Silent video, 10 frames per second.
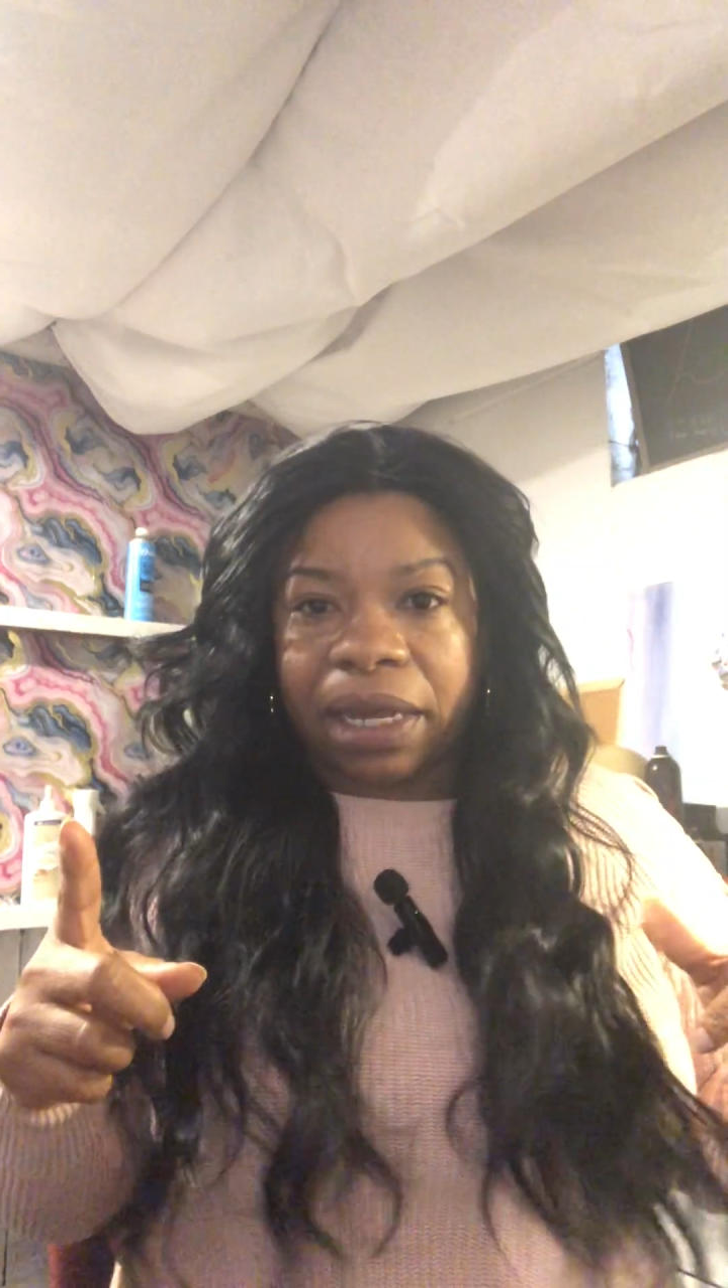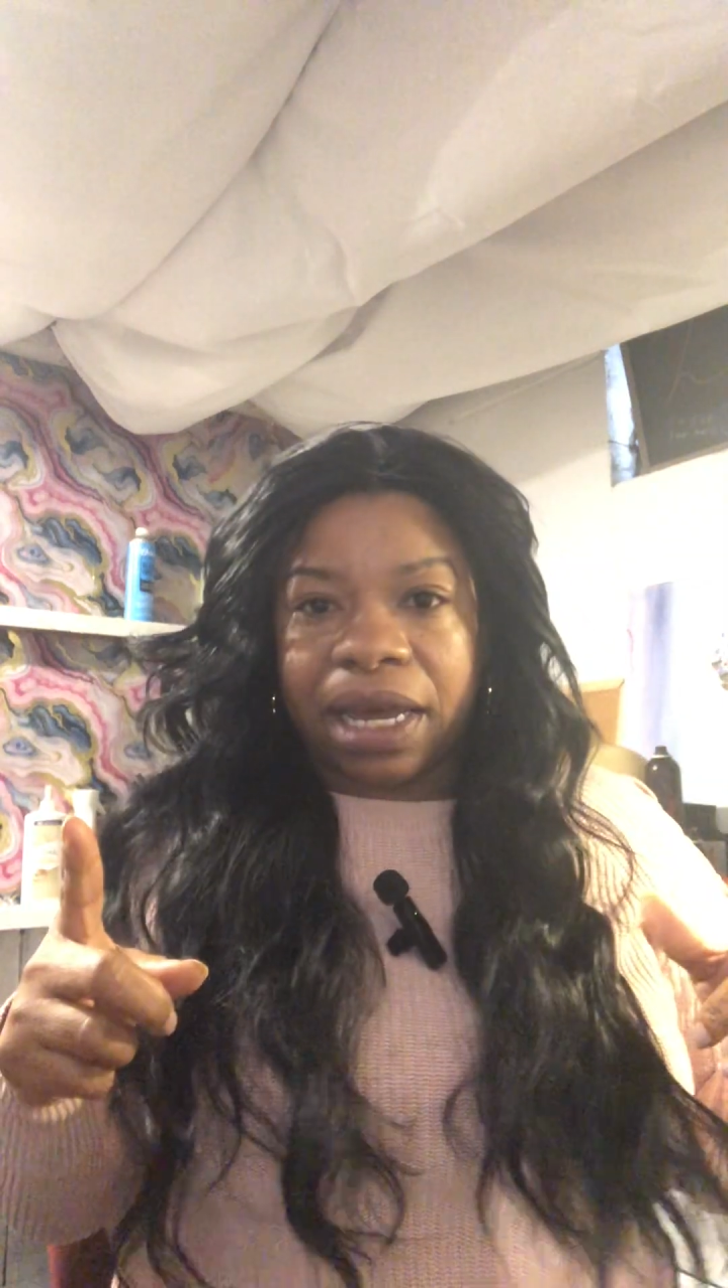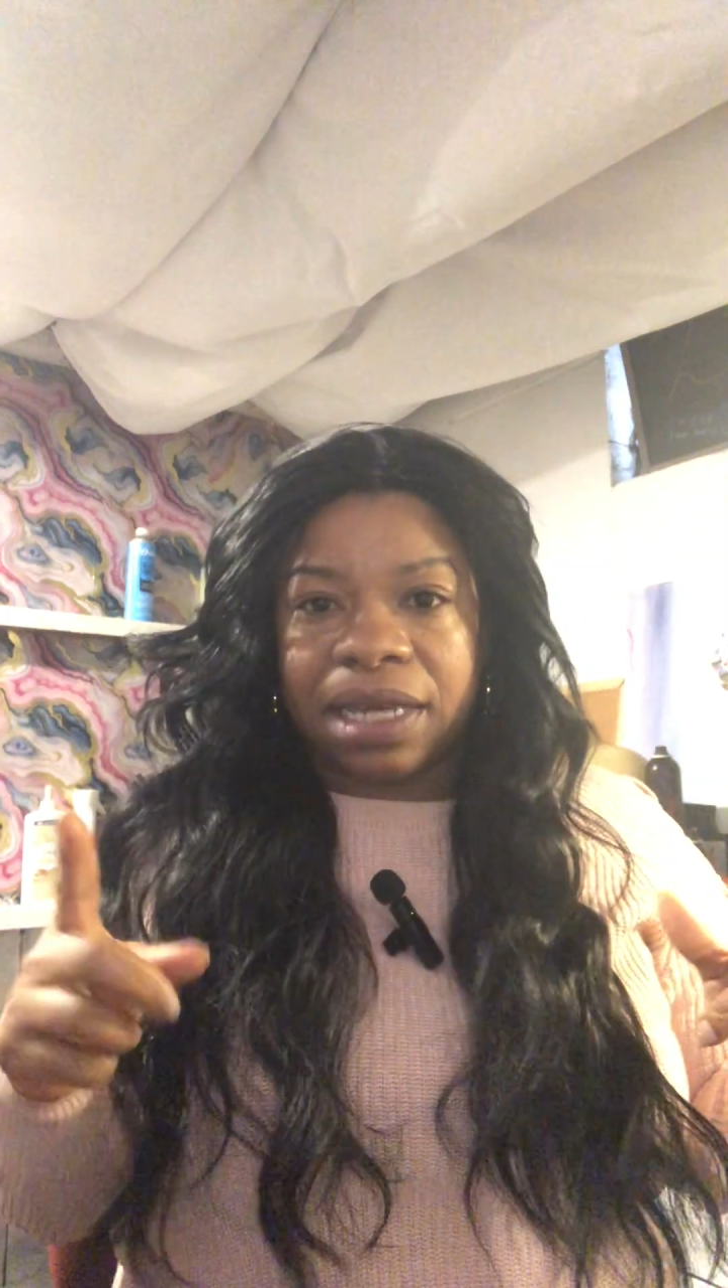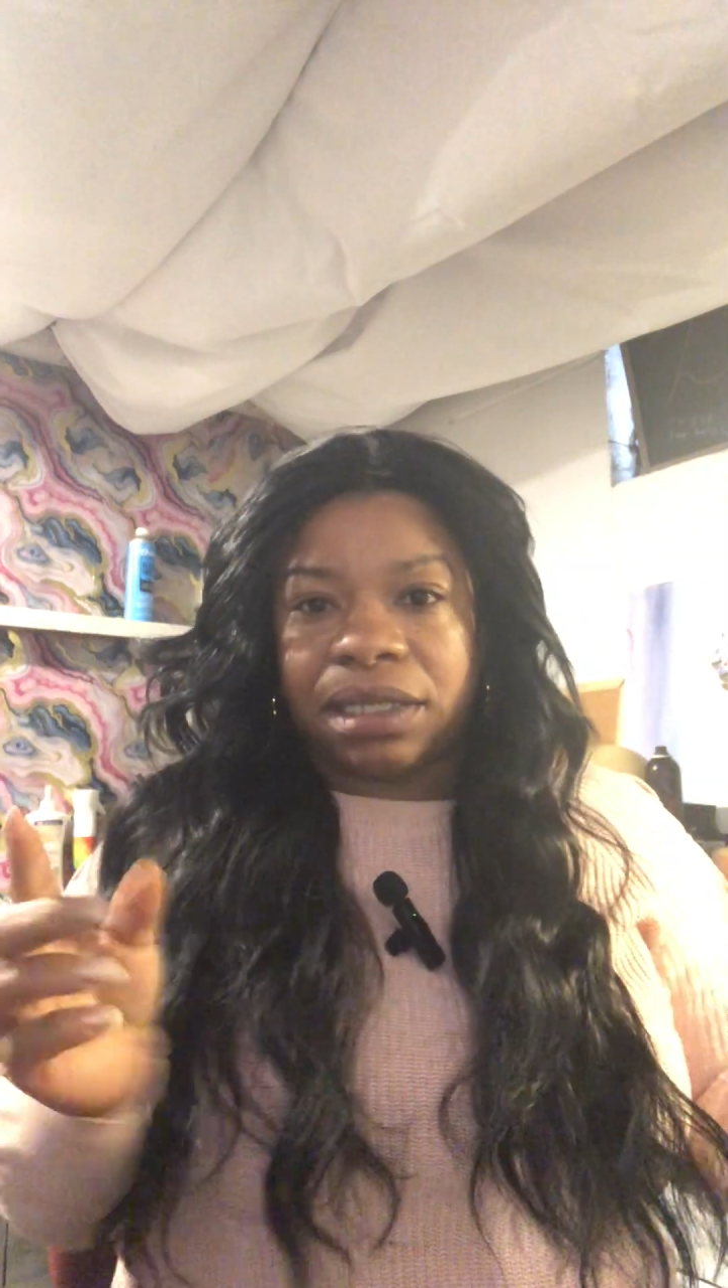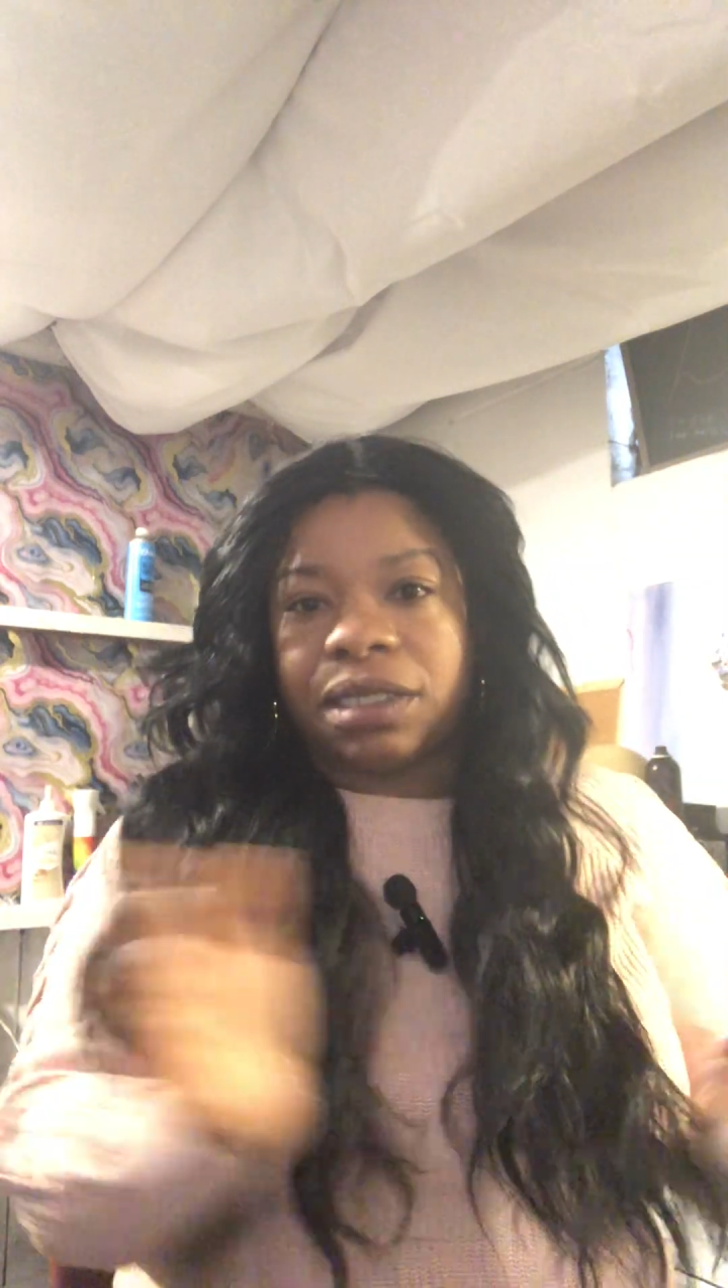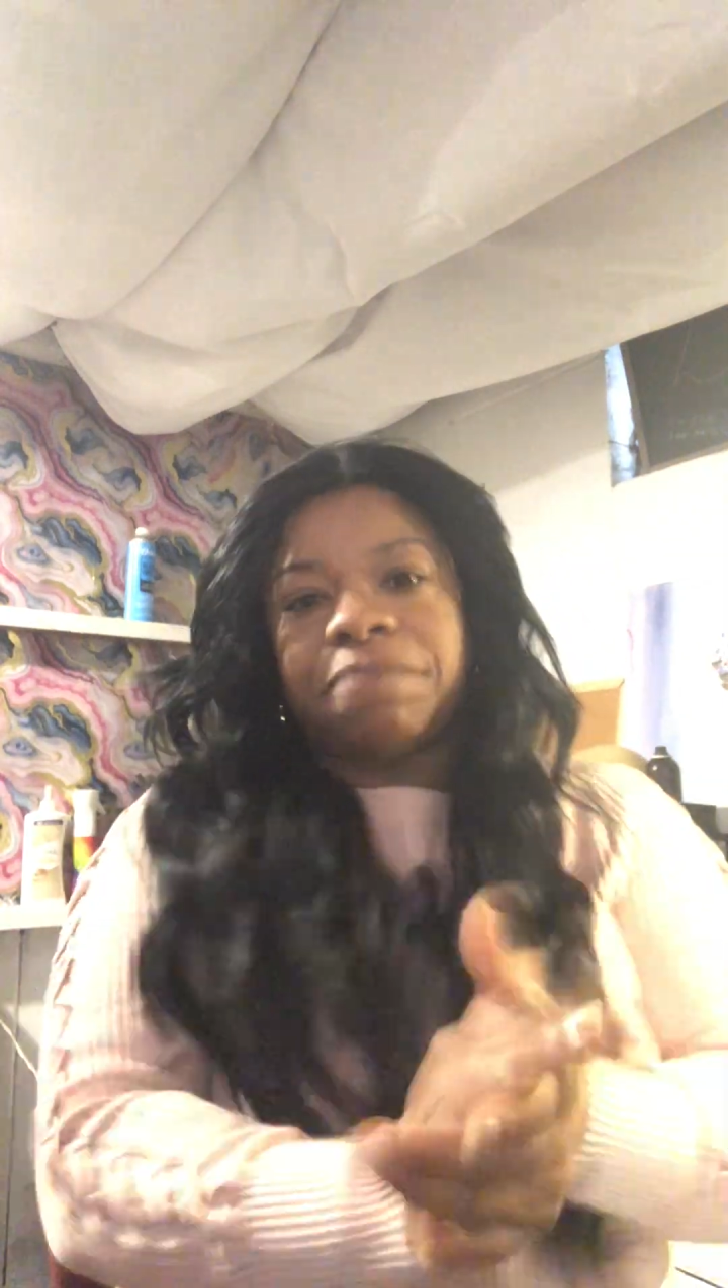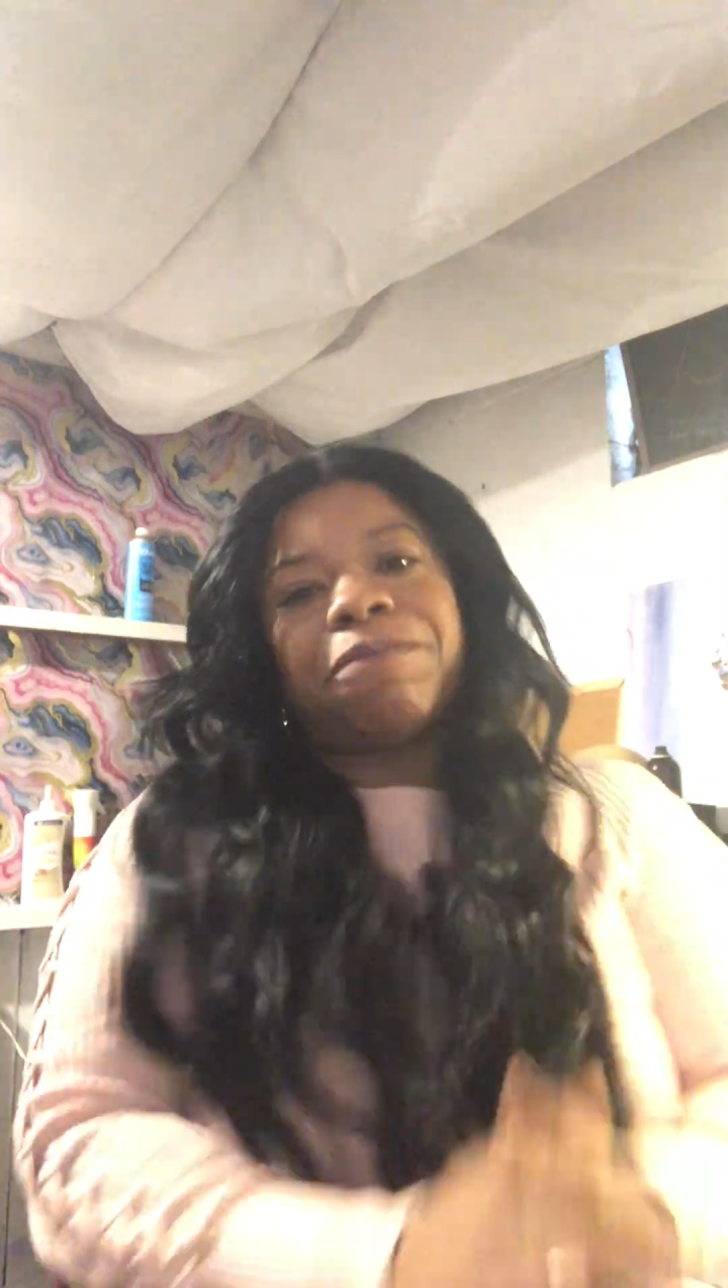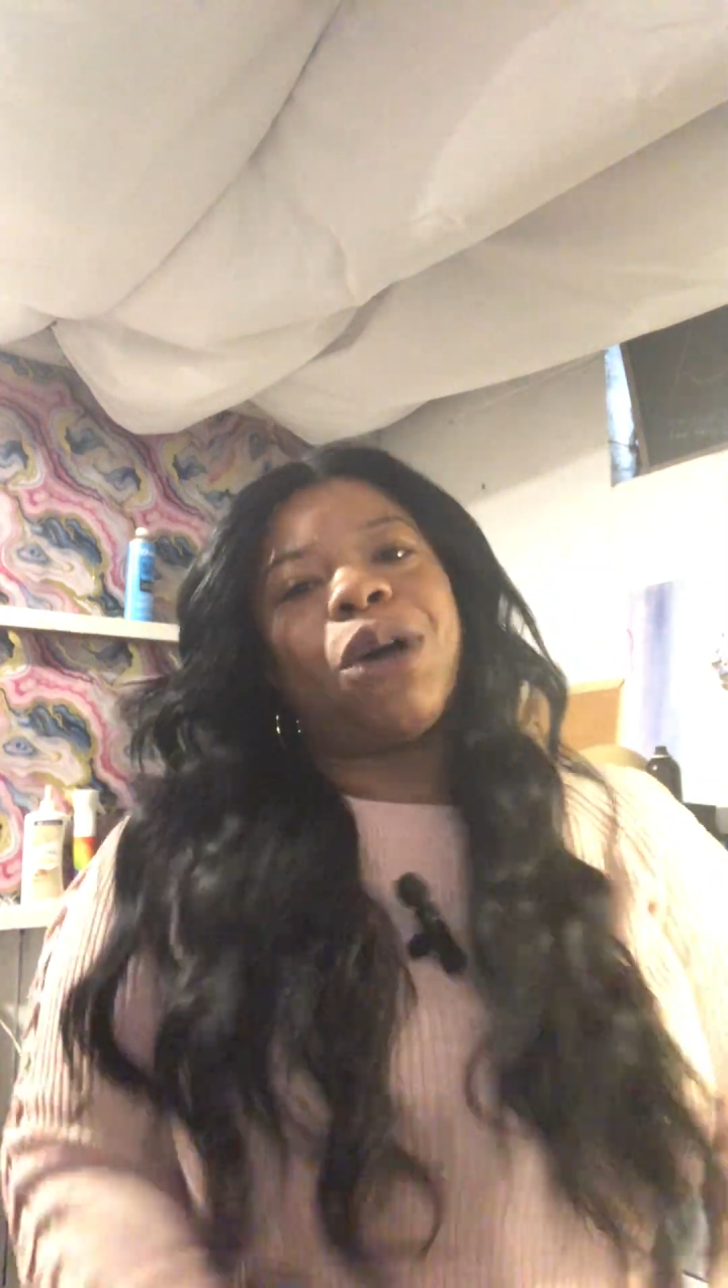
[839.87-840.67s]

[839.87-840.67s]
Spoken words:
cuts